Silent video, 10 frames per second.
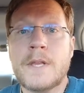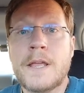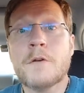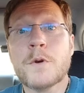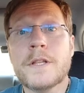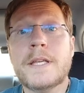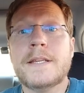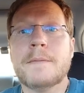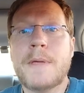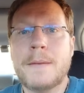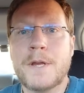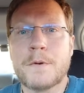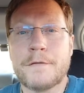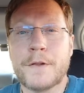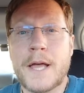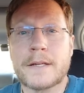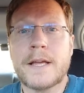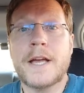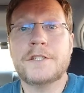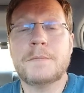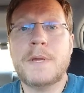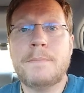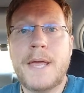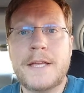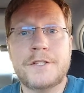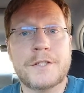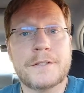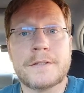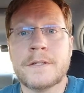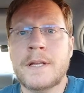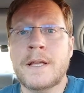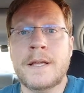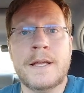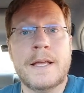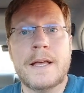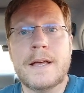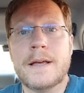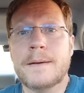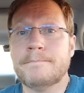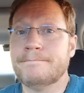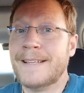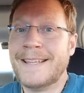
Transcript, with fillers: it really did make me reflect. I should be patient. Um,